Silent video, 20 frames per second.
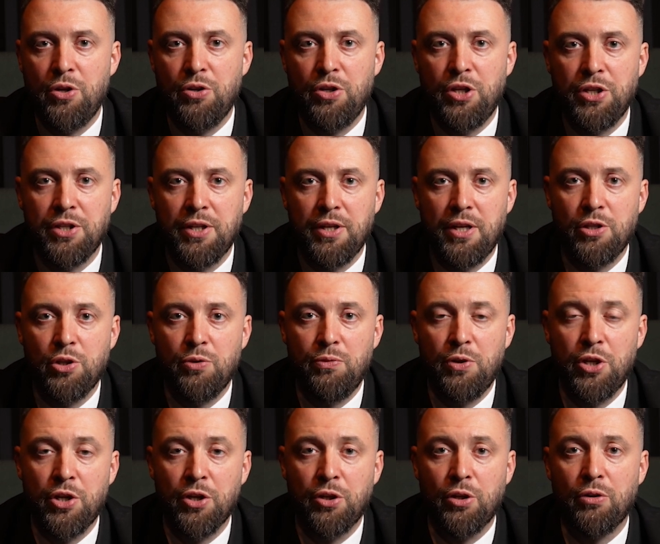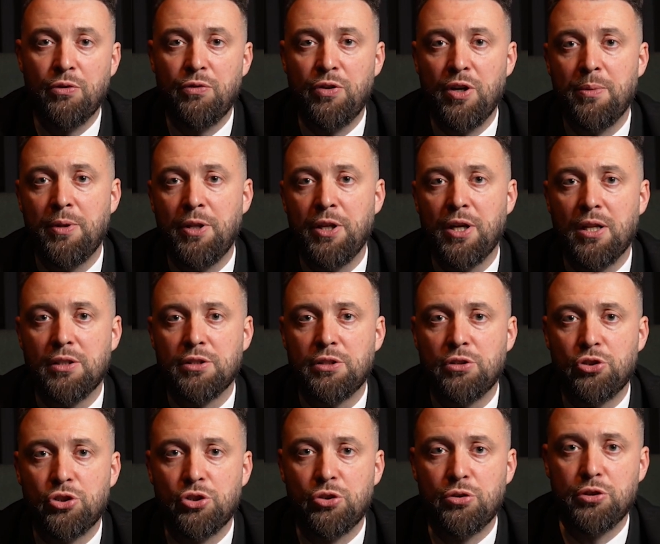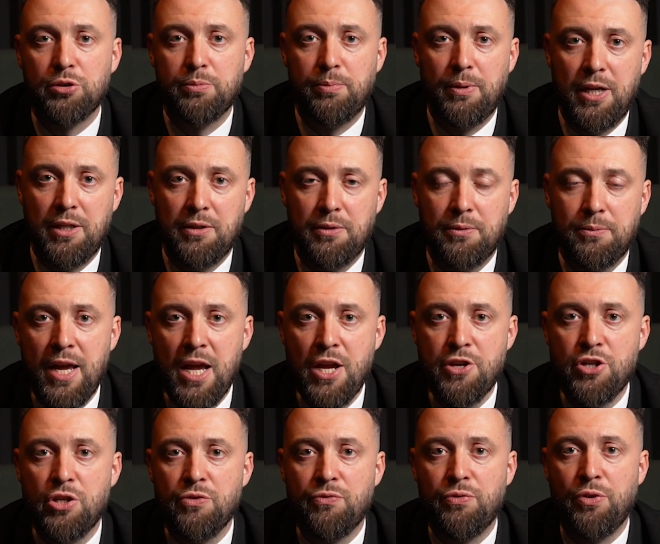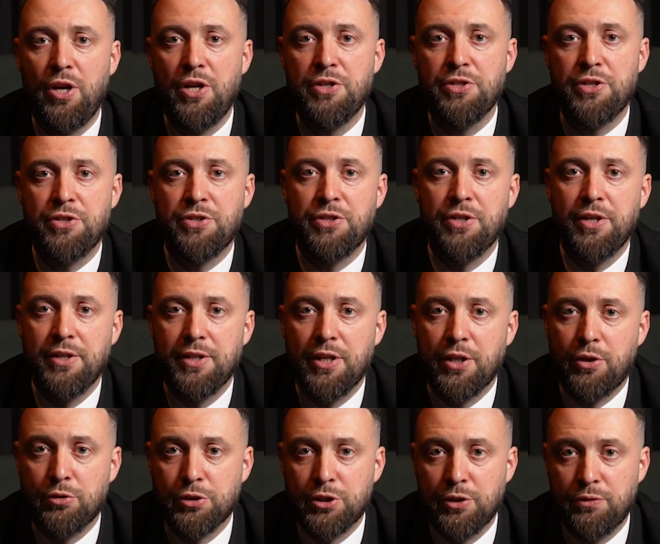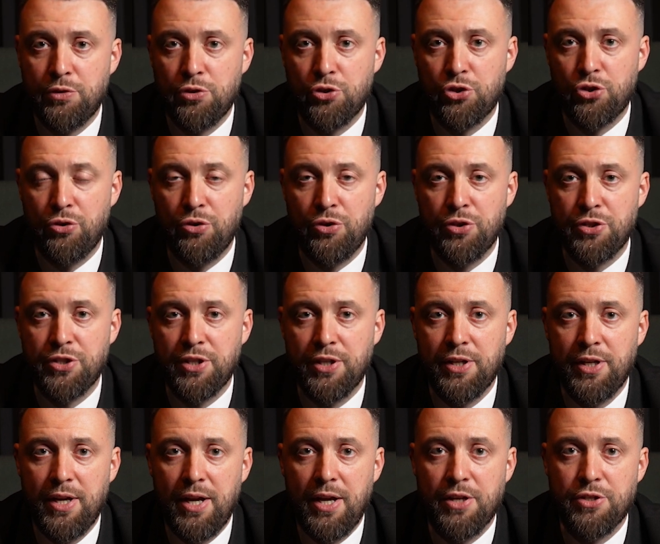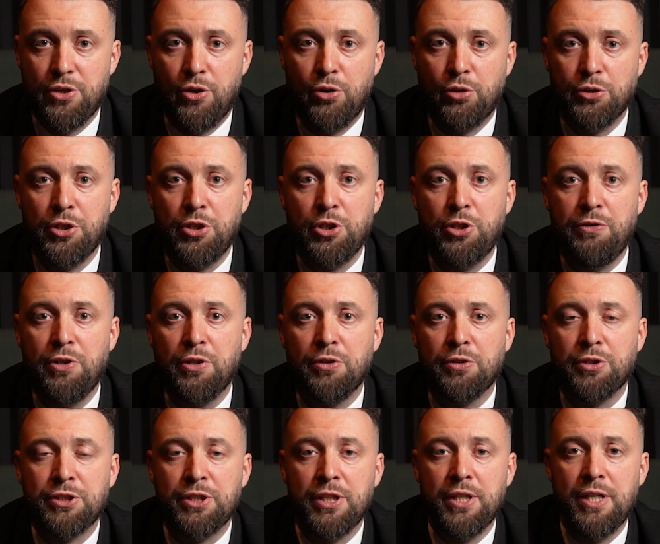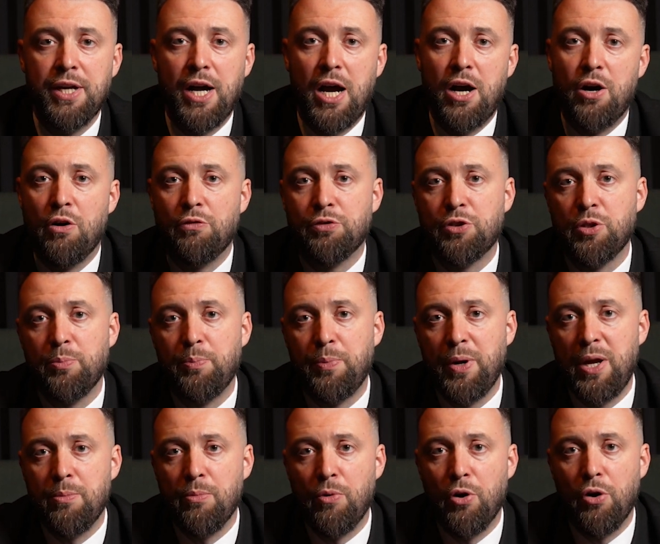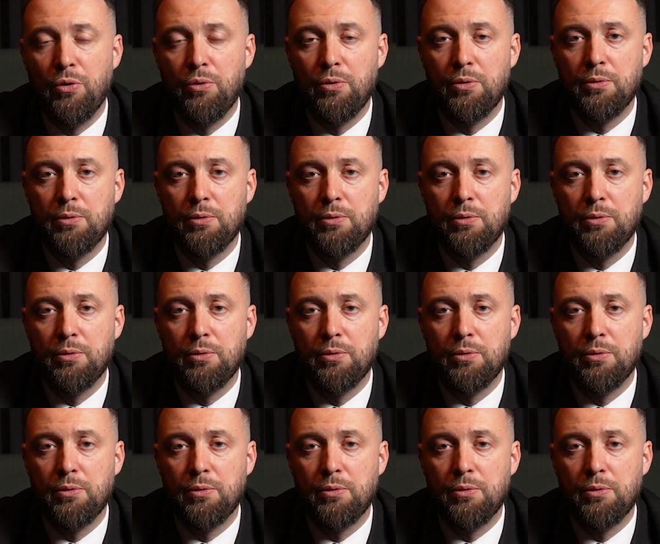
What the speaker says: you need individual or family health insurance plan. Age influences the cost of insurance, as older individuals are often pay more.